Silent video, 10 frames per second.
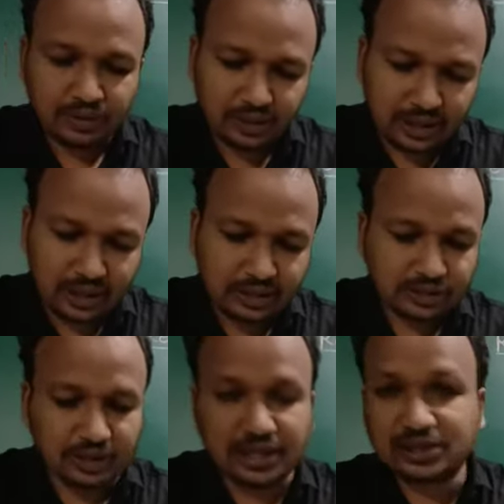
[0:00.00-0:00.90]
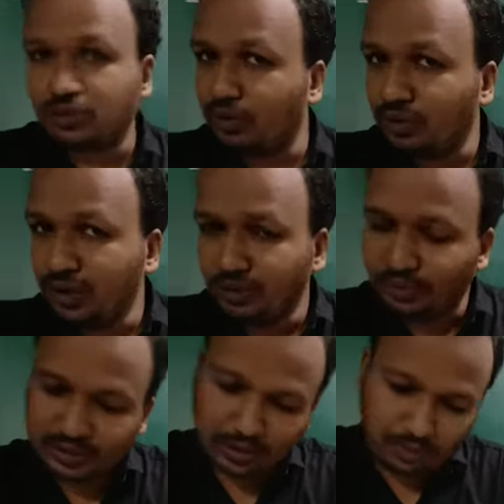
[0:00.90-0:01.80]
Okay, so let's go
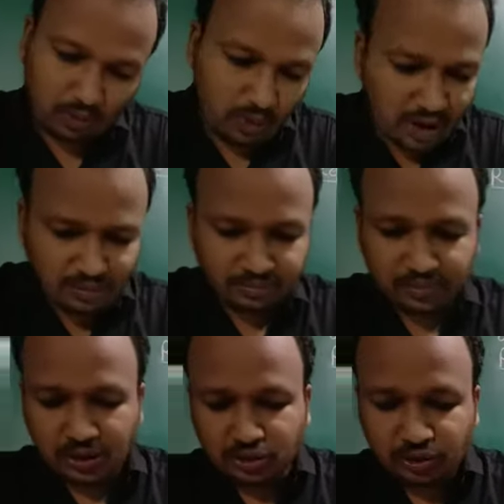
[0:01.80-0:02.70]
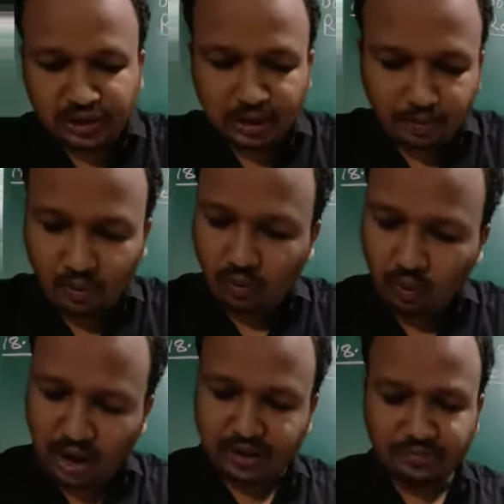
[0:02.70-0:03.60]
with number one. So in number
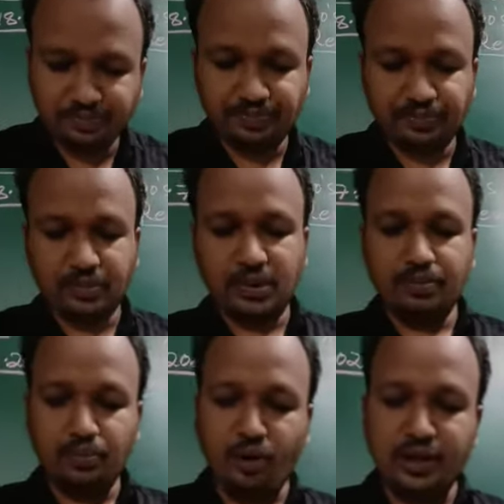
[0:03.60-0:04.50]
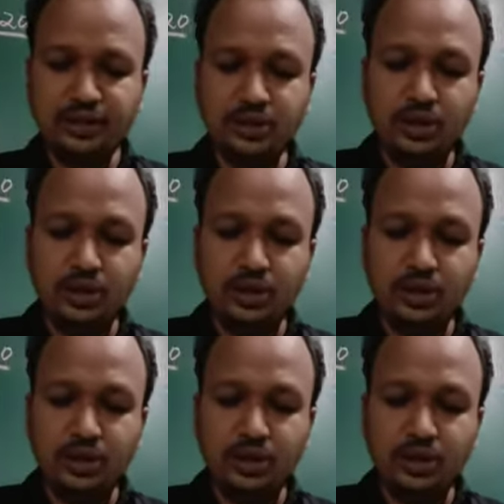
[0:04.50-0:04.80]
one point,